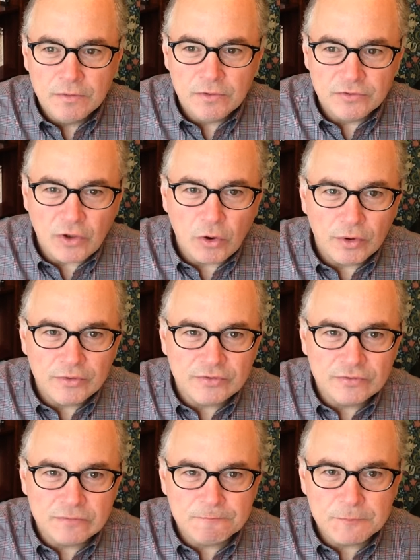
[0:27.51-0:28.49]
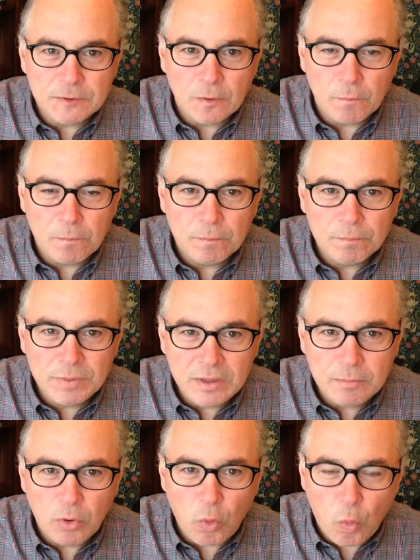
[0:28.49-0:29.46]
There's always, you know,
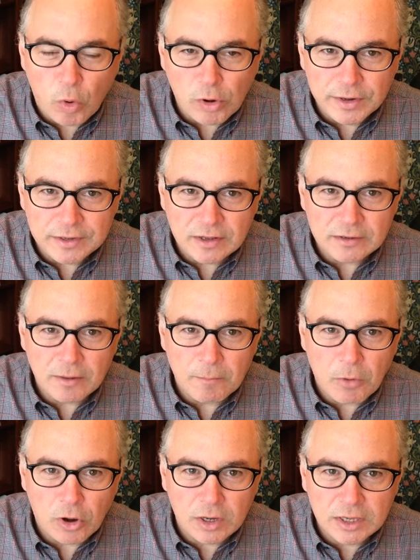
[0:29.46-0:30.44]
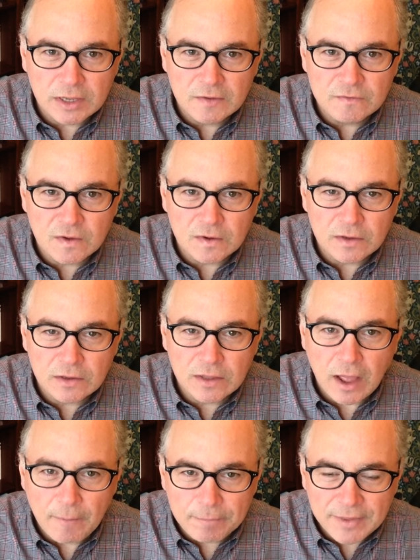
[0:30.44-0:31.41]
people worried that the market is going to
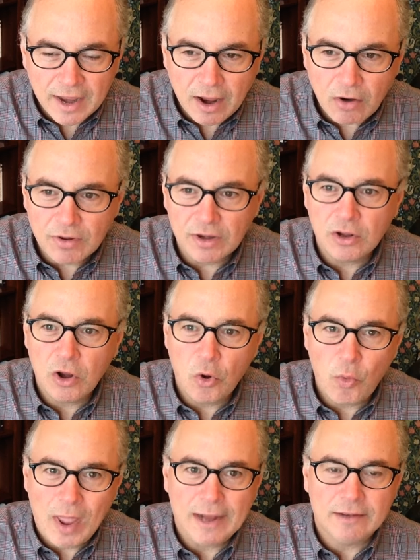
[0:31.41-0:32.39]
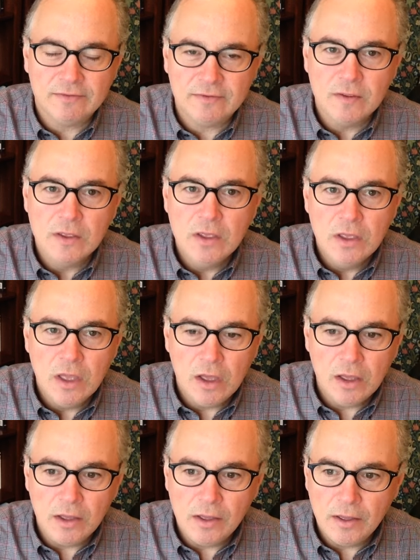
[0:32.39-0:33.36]
come down and correct
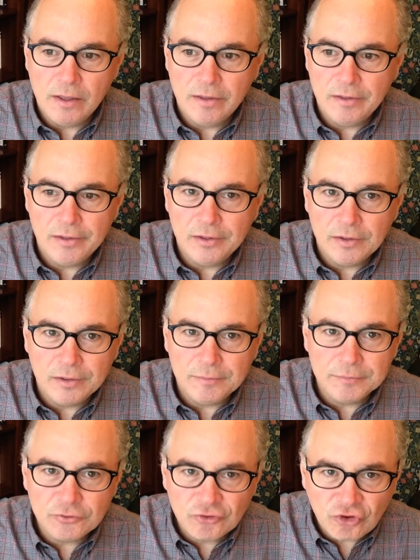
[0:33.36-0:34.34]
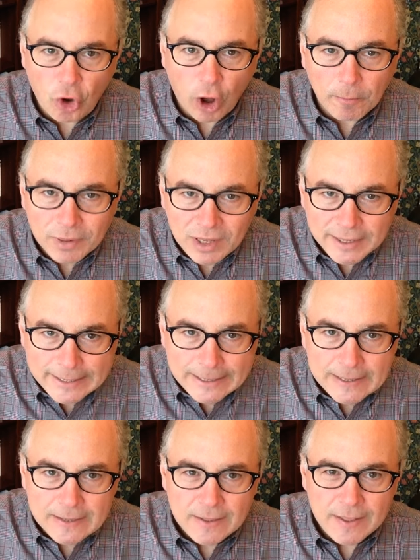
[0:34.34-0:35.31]
uh, sharply.